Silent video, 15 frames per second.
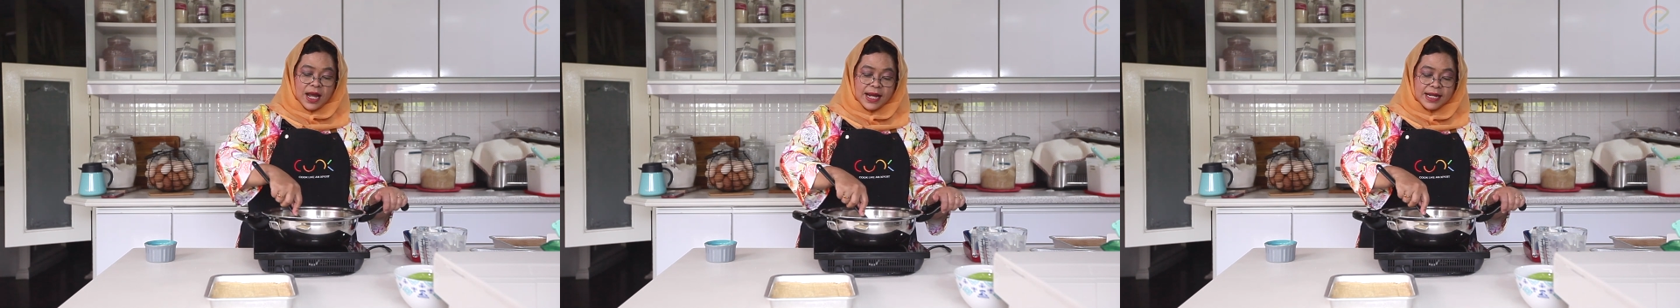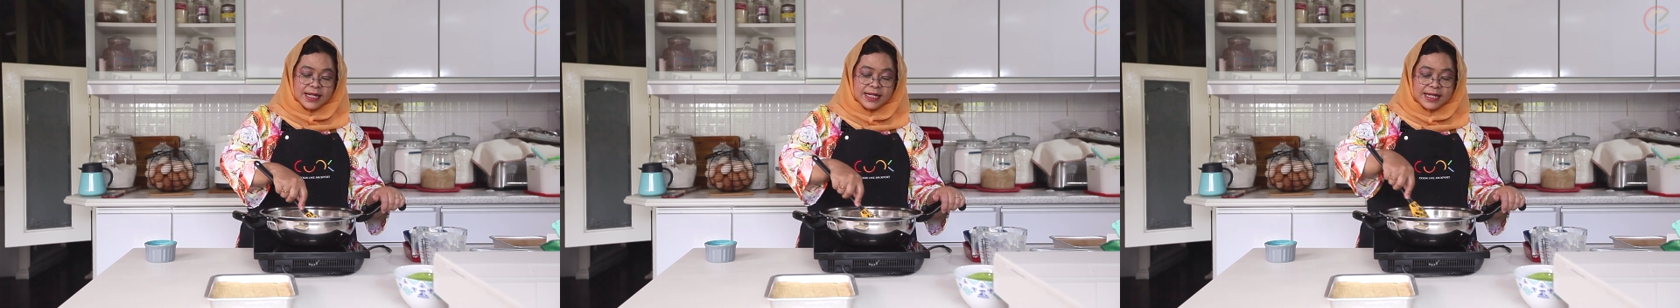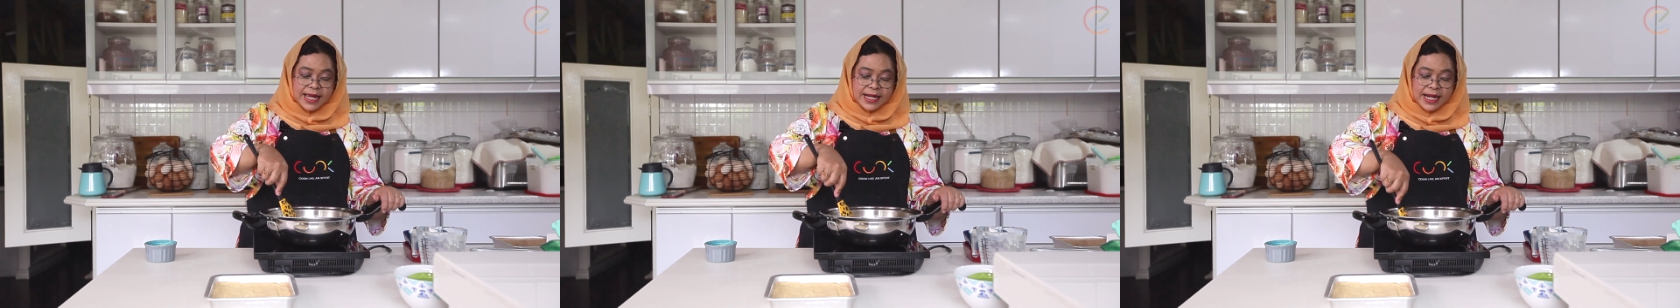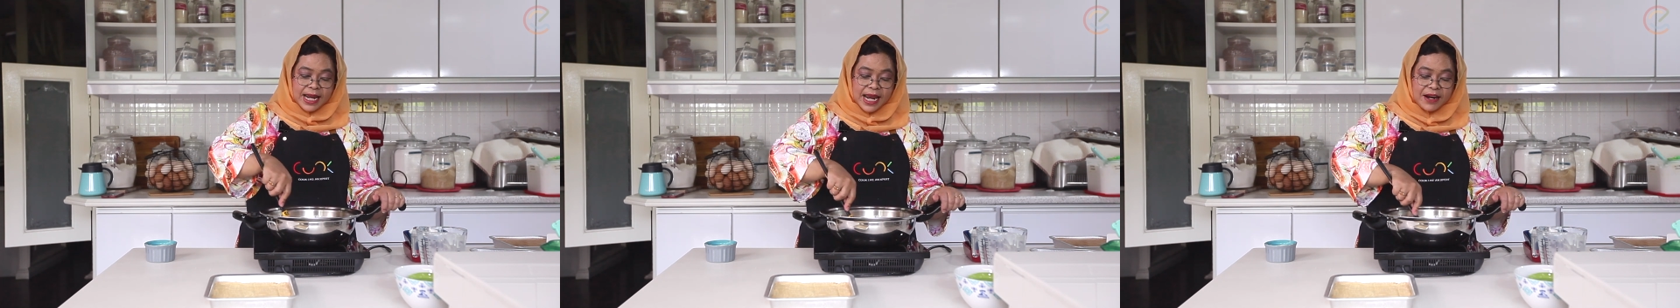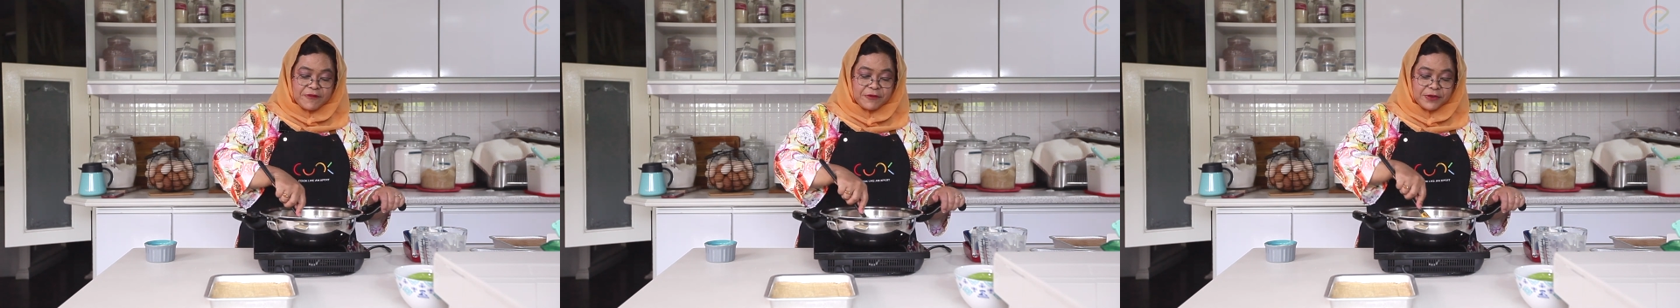I let
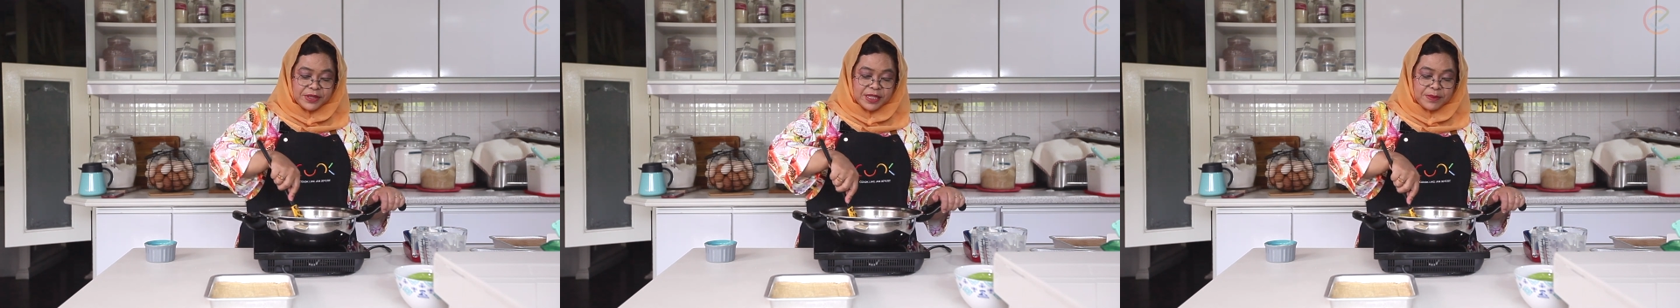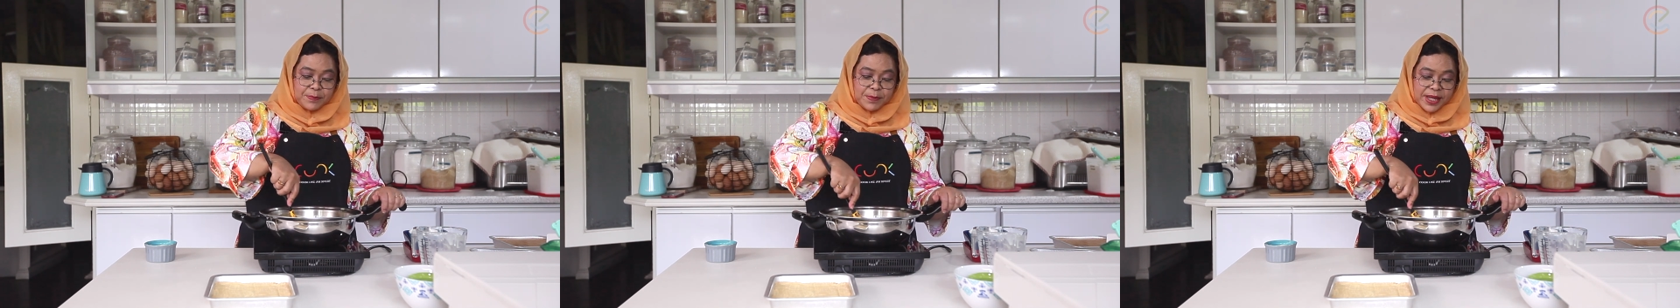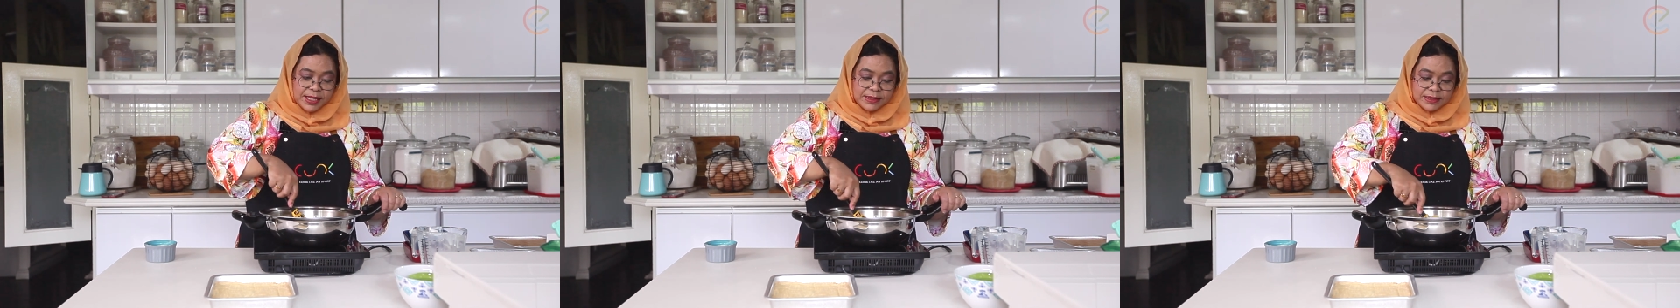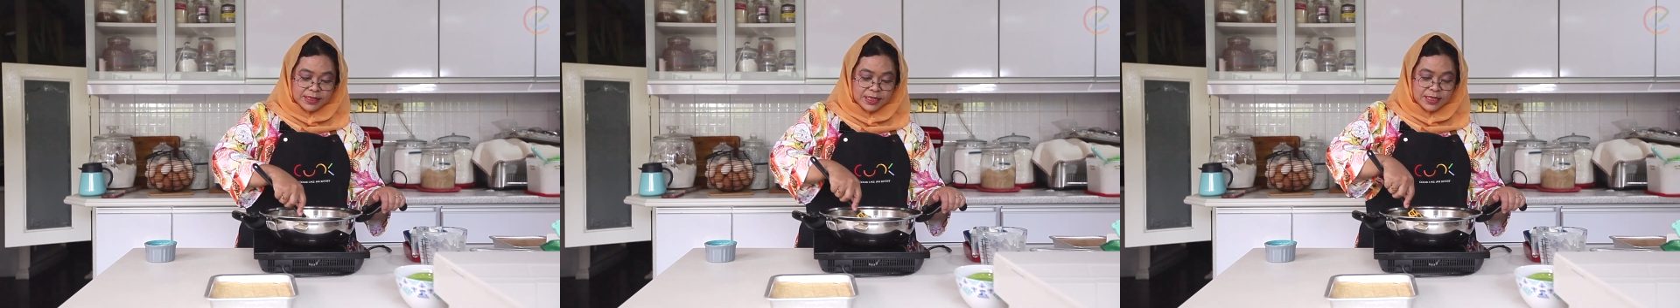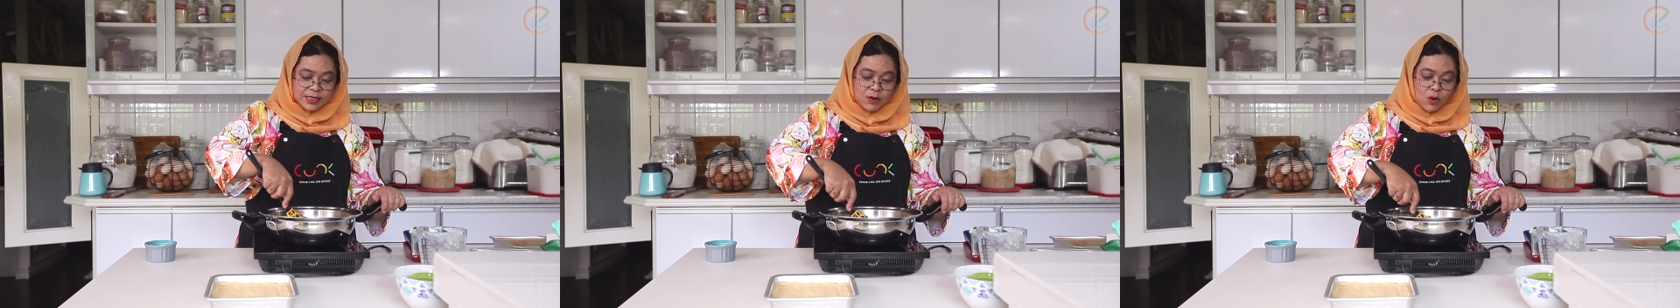everything melt
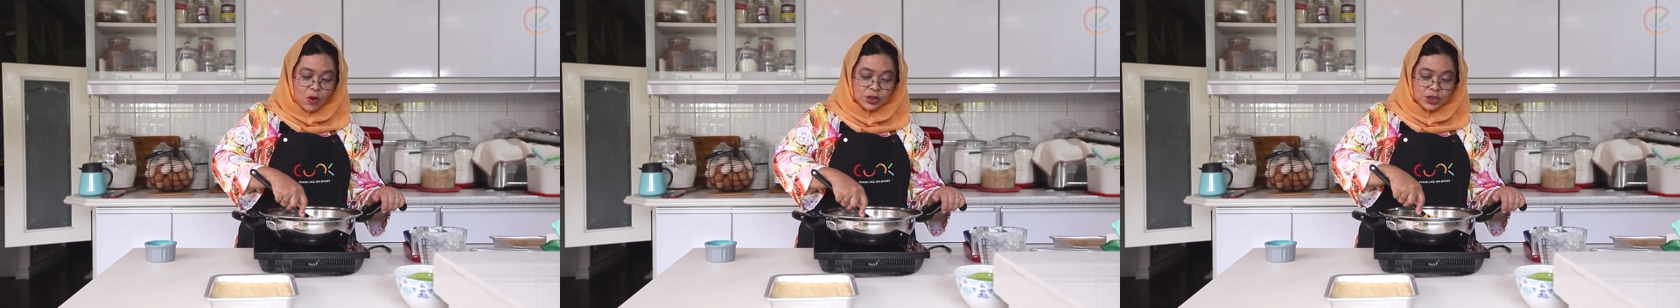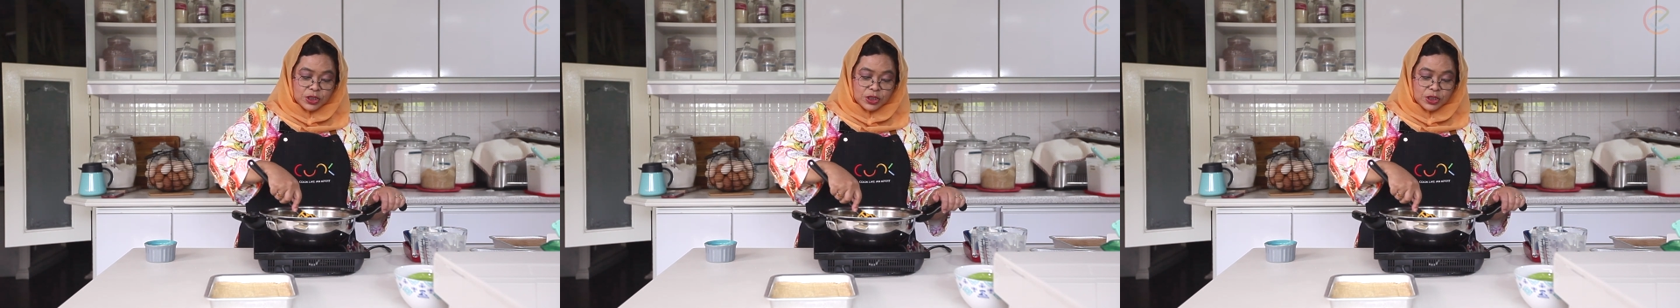all